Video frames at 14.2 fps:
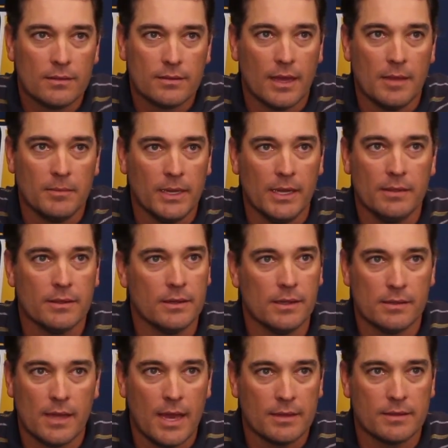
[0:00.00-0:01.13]
same length and the
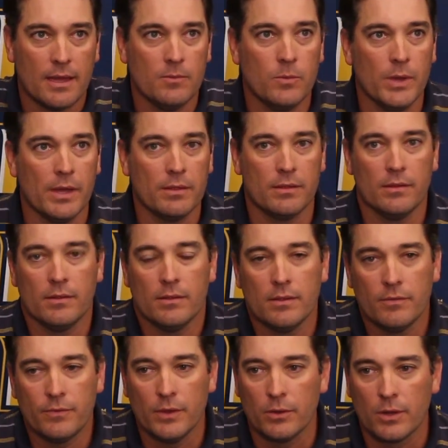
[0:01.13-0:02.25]
exact same width.
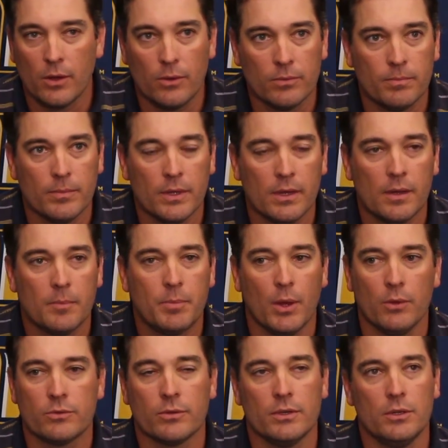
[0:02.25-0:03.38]
The field goal
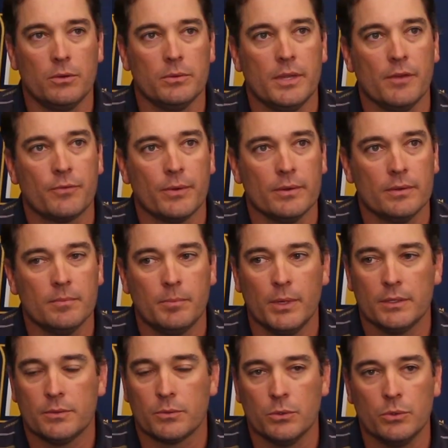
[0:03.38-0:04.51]
posts are a little different,
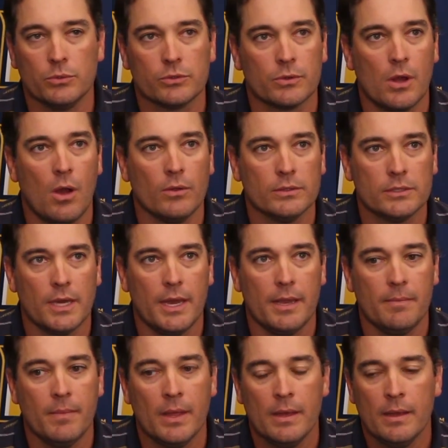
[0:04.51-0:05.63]
but the rules are all the
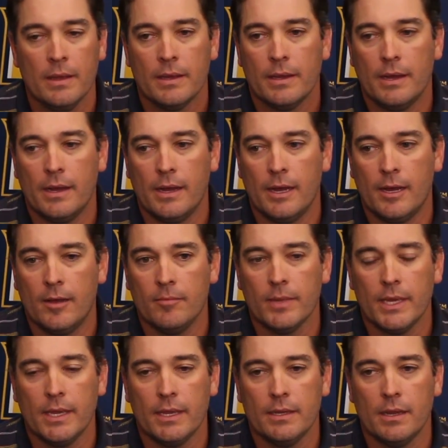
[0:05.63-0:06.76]
same.
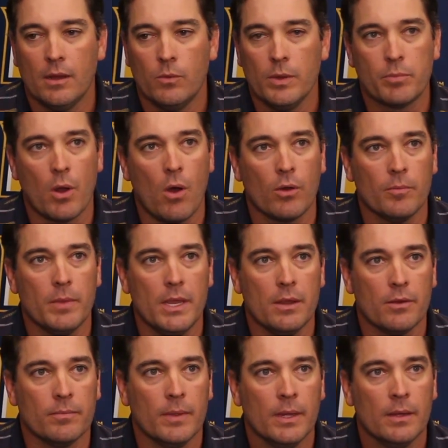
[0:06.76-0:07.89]
And we brought them
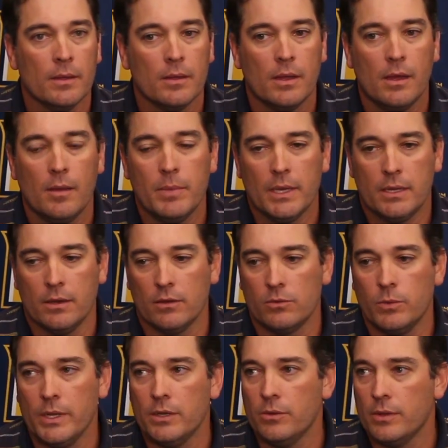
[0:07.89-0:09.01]
here
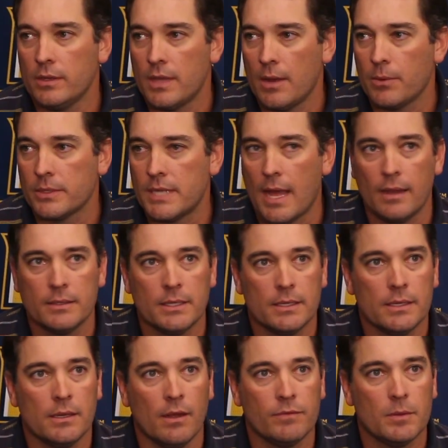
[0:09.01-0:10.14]
because we knew that they were
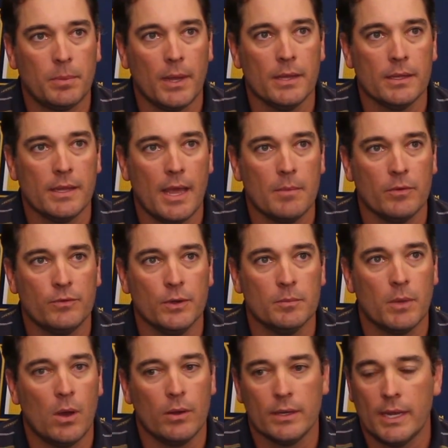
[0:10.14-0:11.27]
talented enough to play the game of
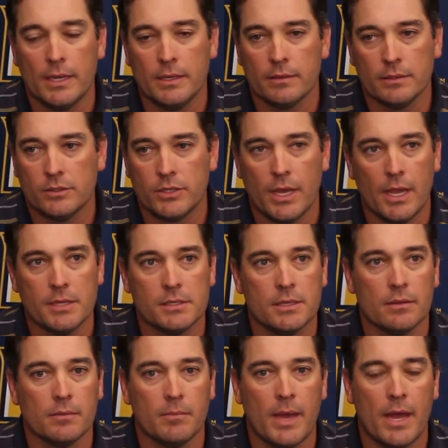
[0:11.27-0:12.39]
football, and that doesn't change. It
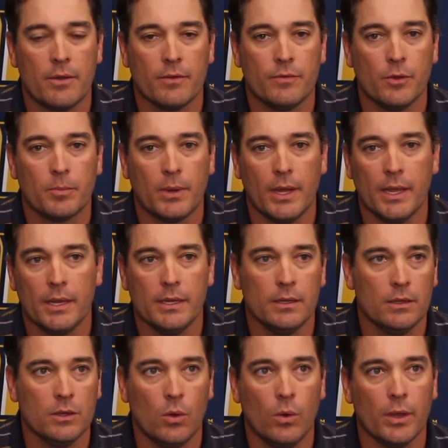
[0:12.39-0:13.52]
doesn't matter if you're playing
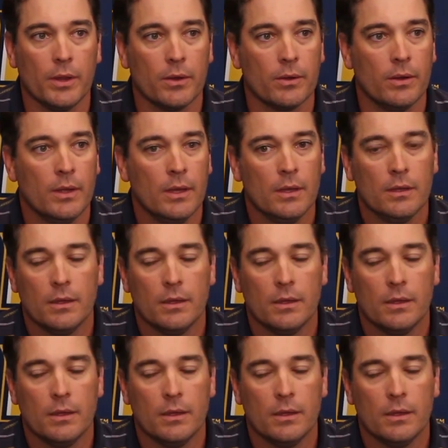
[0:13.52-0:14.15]
Illinois or